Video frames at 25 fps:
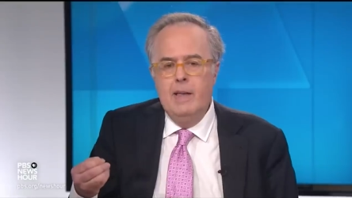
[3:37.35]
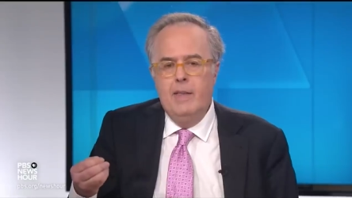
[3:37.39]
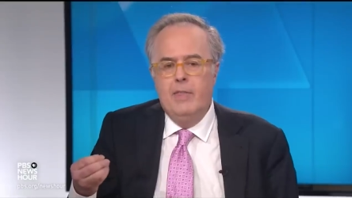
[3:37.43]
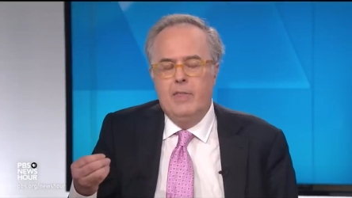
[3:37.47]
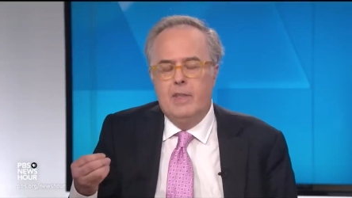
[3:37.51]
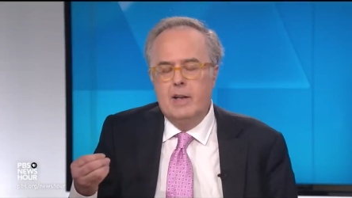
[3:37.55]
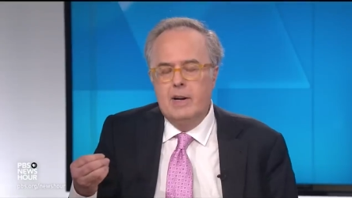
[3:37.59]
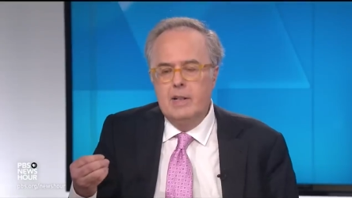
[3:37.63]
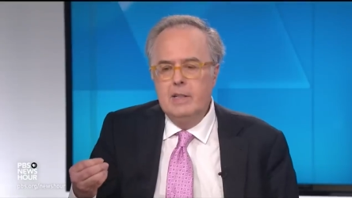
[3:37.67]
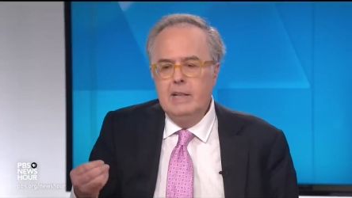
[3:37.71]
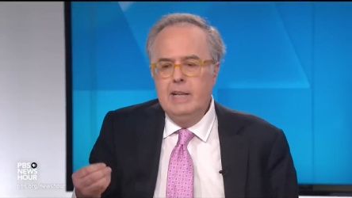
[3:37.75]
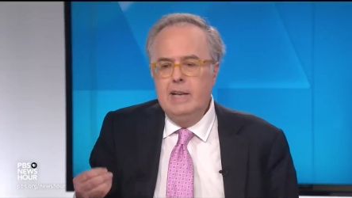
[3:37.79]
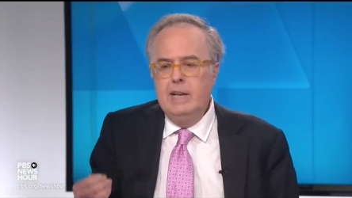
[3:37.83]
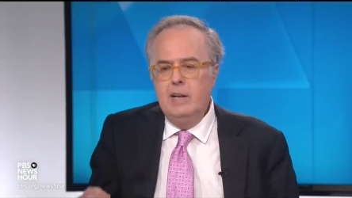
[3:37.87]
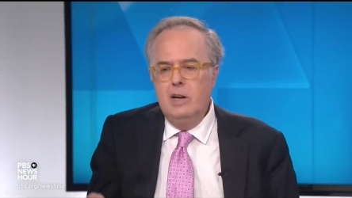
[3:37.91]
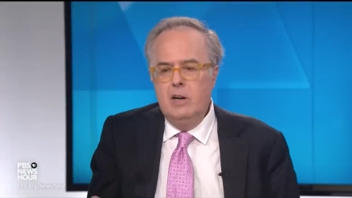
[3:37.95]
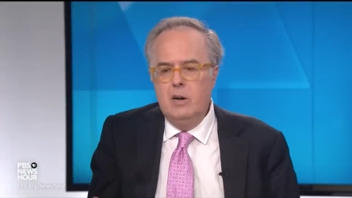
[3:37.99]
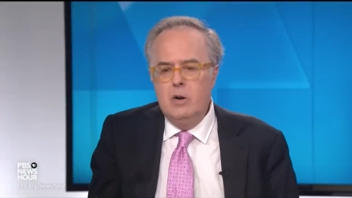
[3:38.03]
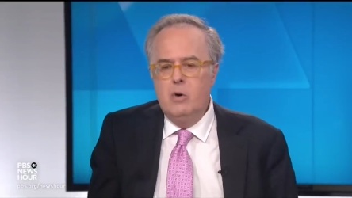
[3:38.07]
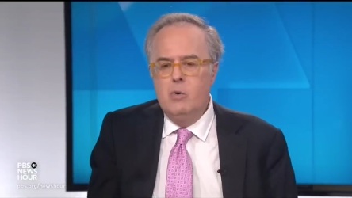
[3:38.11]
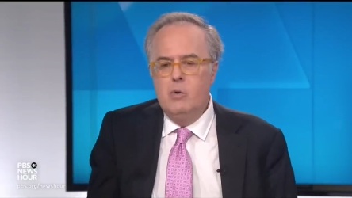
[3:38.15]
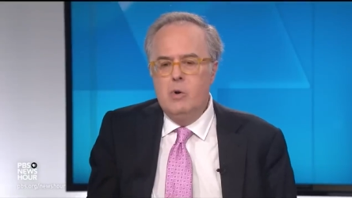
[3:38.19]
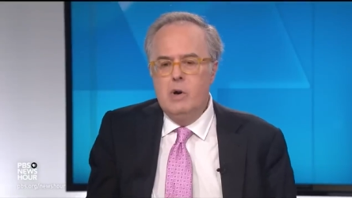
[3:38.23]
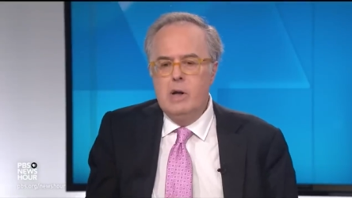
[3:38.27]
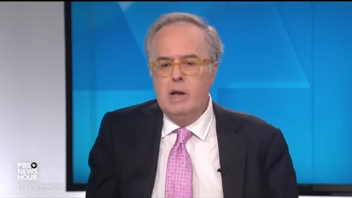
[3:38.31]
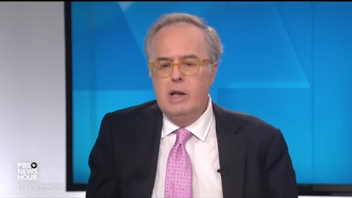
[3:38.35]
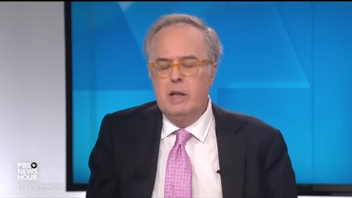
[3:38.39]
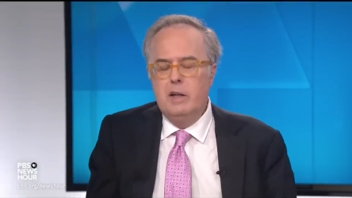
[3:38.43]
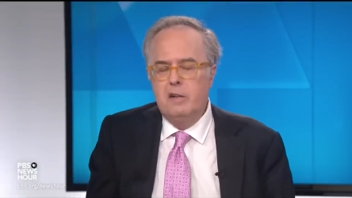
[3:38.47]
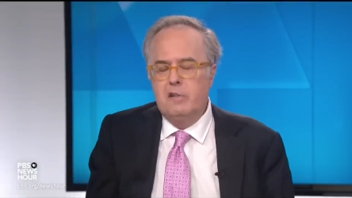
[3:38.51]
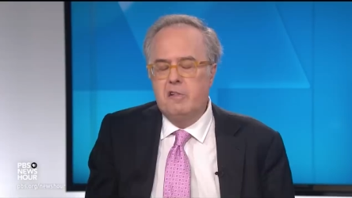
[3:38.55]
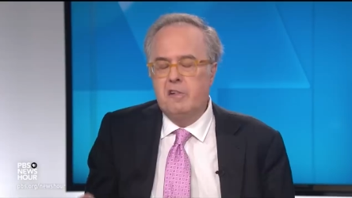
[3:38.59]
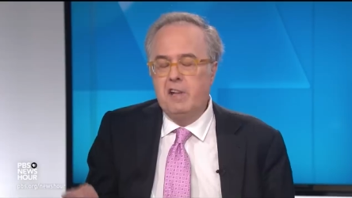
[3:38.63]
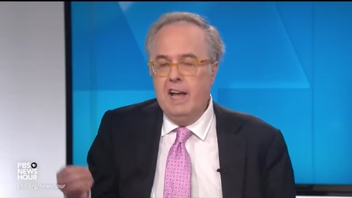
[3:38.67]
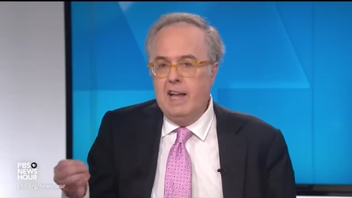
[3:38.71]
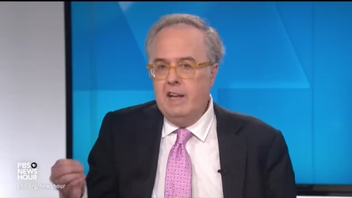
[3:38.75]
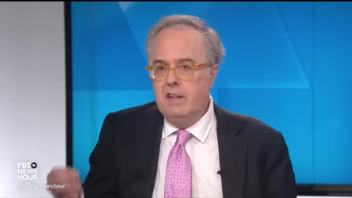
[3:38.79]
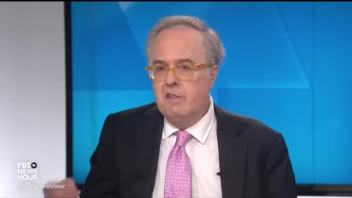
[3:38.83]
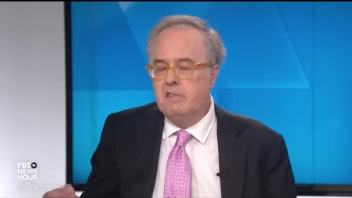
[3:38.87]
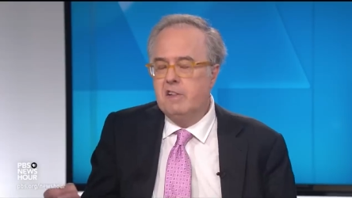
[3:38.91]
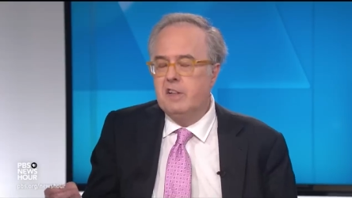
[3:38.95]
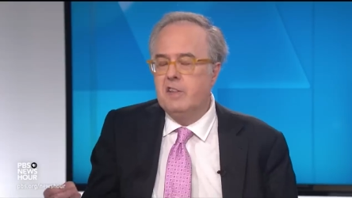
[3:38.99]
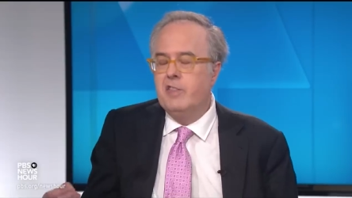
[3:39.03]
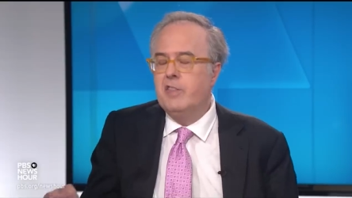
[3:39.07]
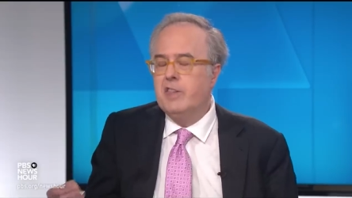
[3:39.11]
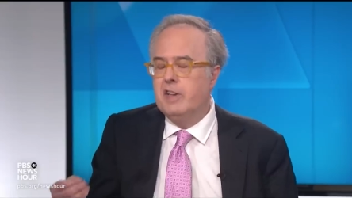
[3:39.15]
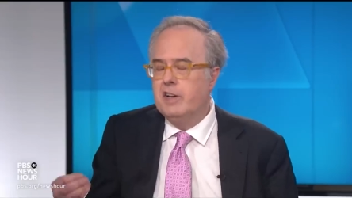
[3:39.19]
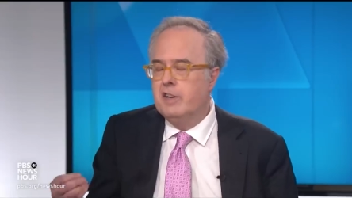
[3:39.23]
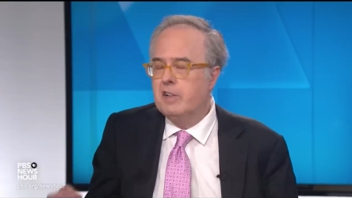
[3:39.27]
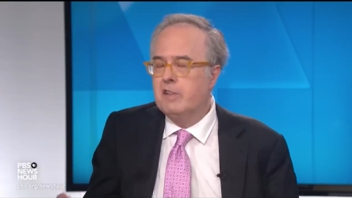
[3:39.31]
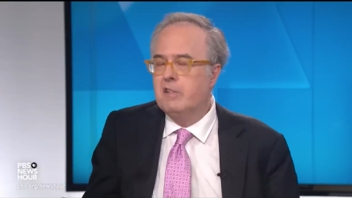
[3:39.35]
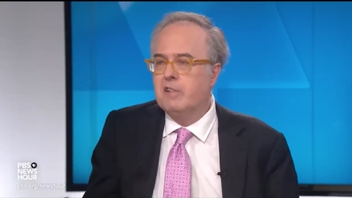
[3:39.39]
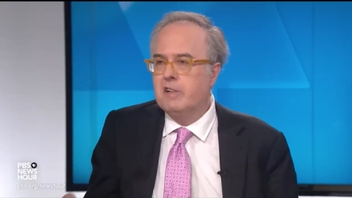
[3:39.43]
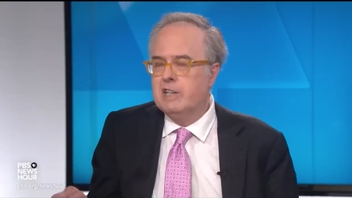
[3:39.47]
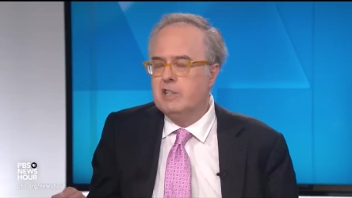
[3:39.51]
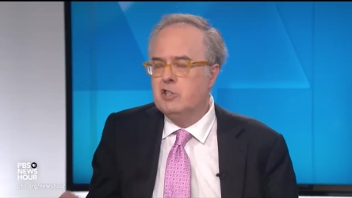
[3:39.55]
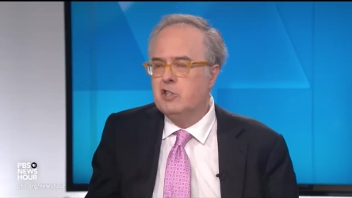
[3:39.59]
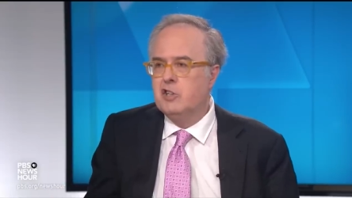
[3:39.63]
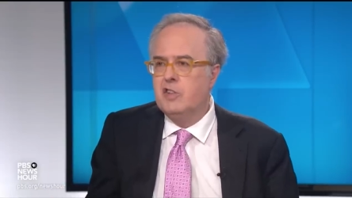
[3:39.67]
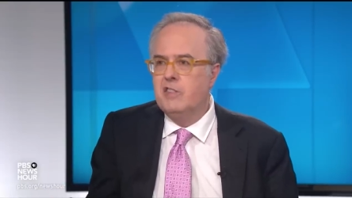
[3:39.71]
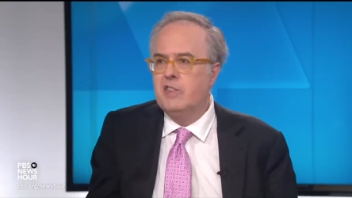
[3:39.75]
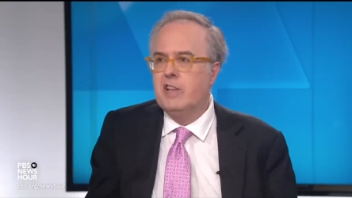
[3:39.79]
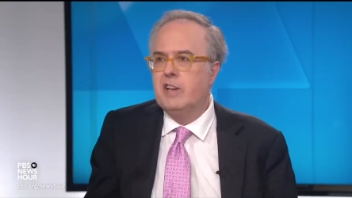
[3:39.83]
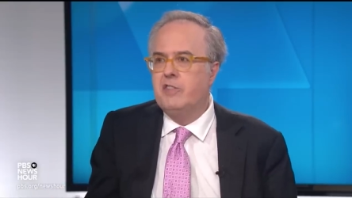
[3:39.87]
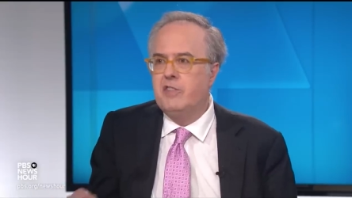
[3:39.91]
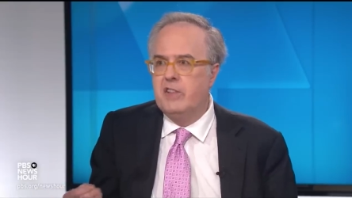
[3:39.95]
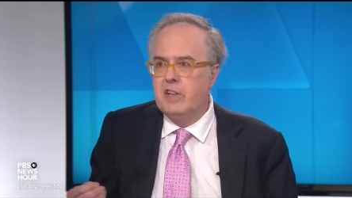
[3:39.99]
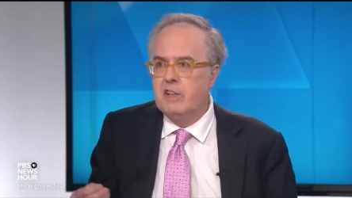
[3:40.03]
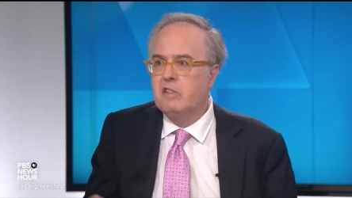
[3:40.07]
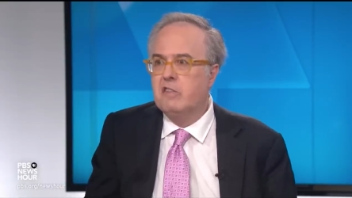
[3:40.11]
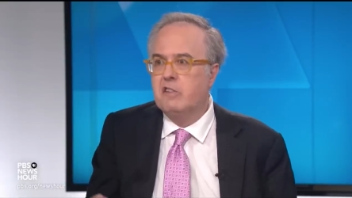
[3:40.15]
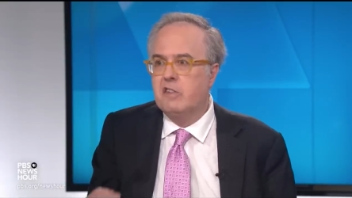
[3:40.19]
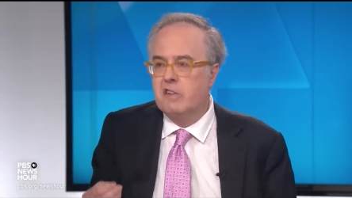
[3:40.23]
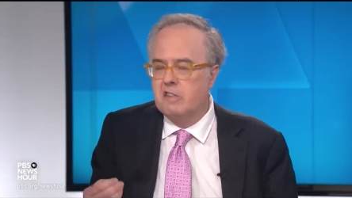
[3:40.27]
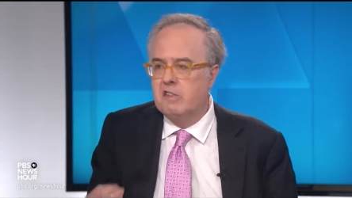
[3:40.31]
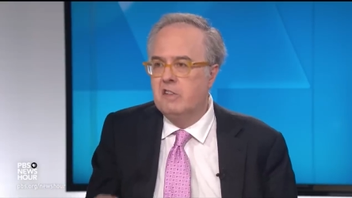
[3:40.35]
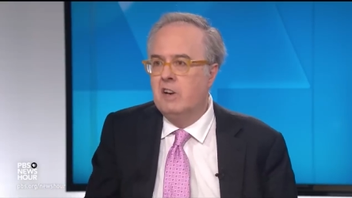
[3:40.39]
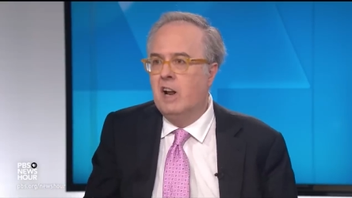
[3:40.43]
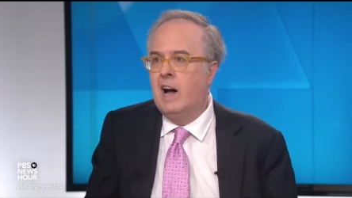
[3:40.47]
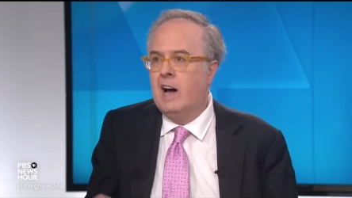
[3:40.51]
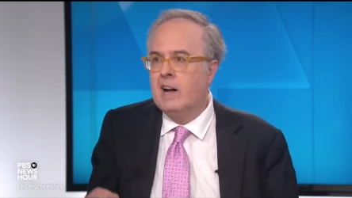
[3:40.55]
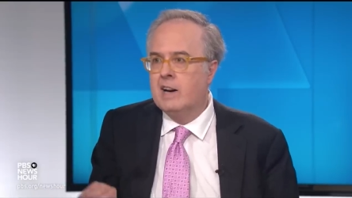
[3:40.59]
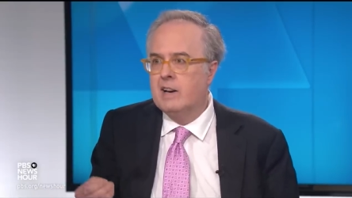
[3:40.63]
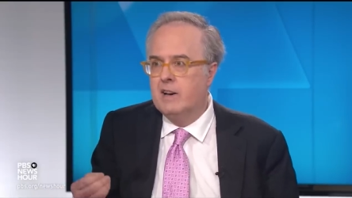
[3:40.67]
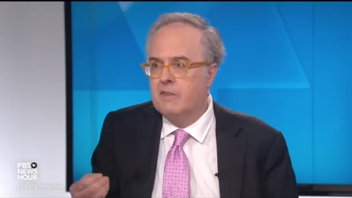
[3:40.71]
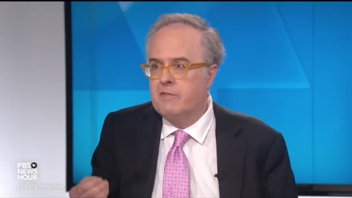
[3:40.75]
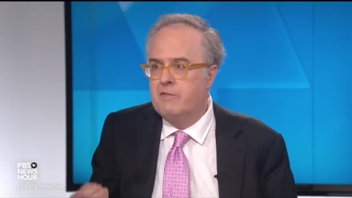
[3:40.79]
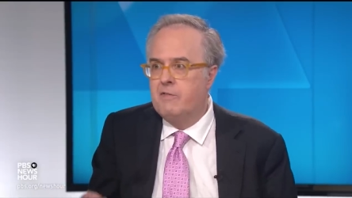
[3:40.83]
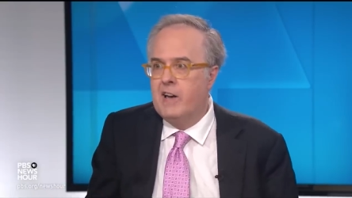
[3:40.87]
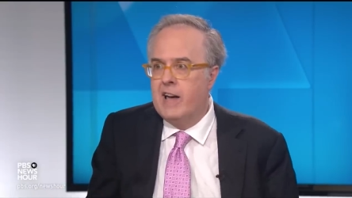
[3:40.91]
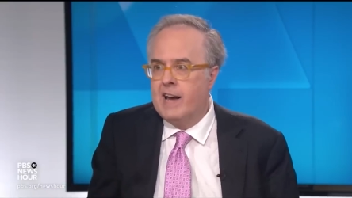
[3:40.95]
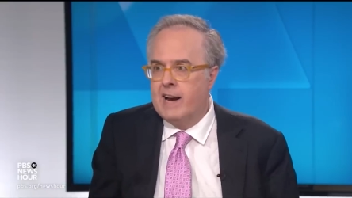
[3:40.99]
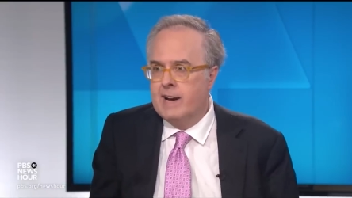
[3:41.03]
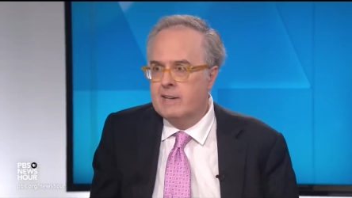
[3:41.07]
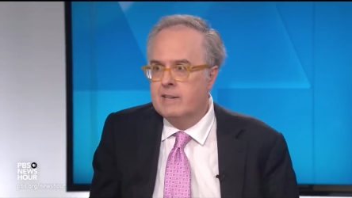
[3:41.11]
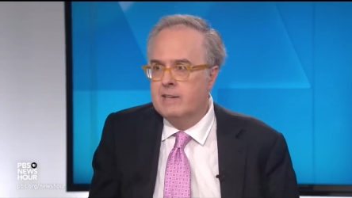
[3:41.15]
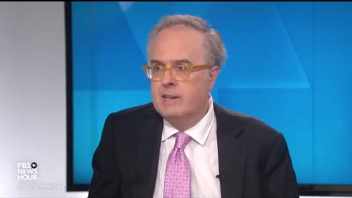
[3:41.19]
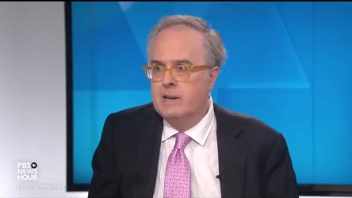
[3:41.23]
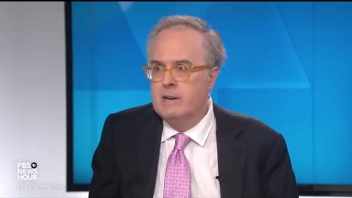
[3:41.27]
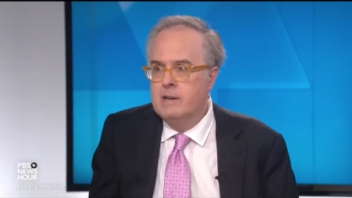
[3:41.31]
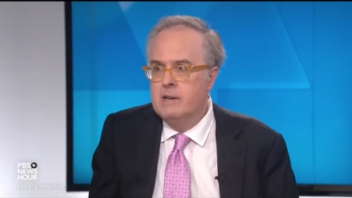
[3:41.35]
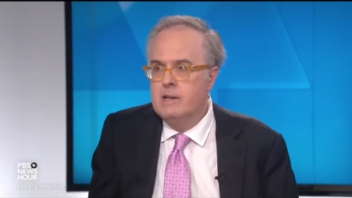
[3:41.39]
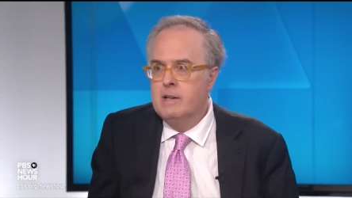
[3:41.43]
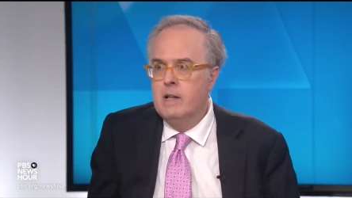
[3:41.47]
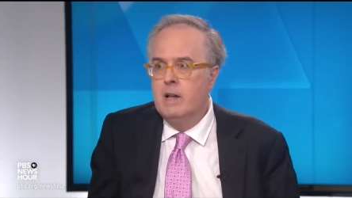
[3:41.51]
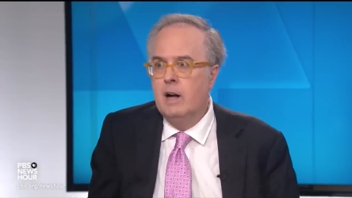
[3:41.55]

that Alito says in the decision that this does not affect